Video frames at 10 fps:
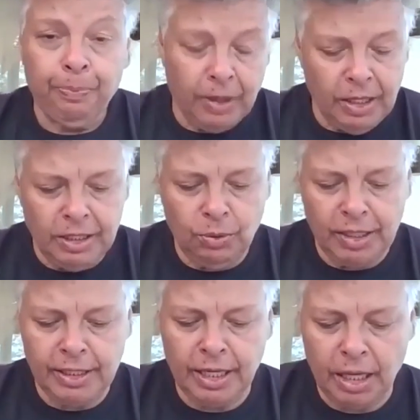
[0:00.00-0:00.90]
this is what
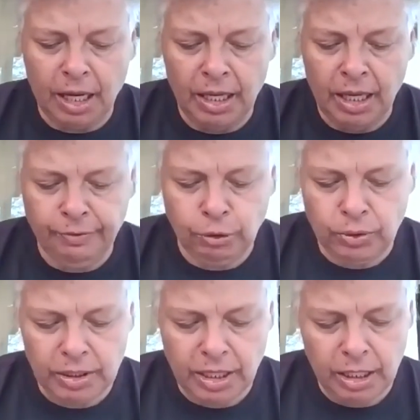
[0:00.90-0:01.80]
he said. I have to
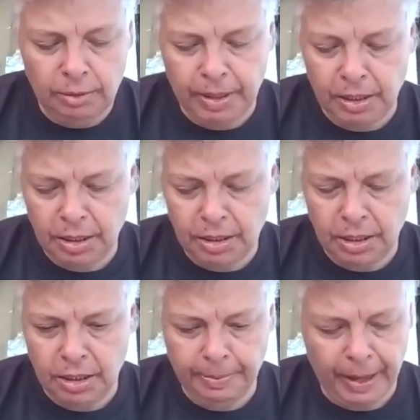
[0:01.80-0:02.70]
translate it because it's
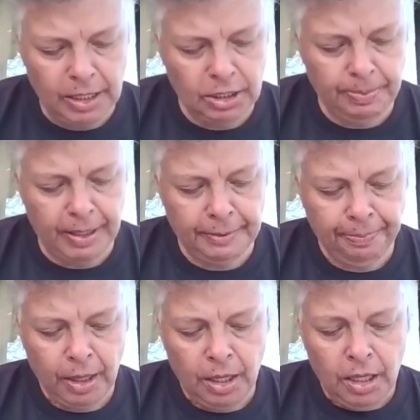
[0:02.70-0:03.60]
in Spanish, but
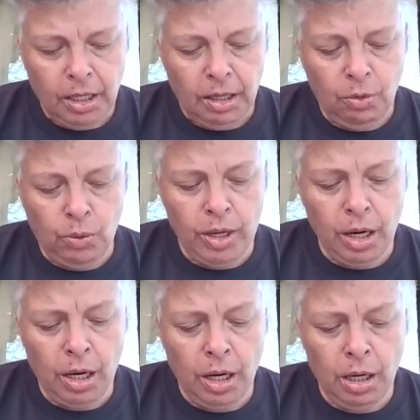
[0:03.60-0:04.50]
we
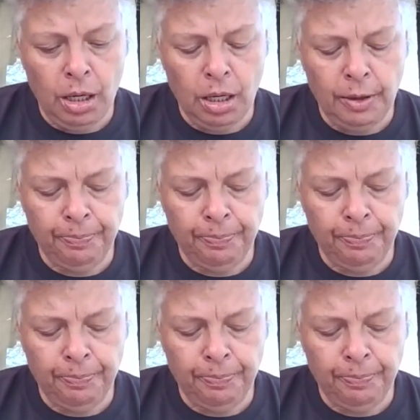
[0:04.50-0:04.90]
are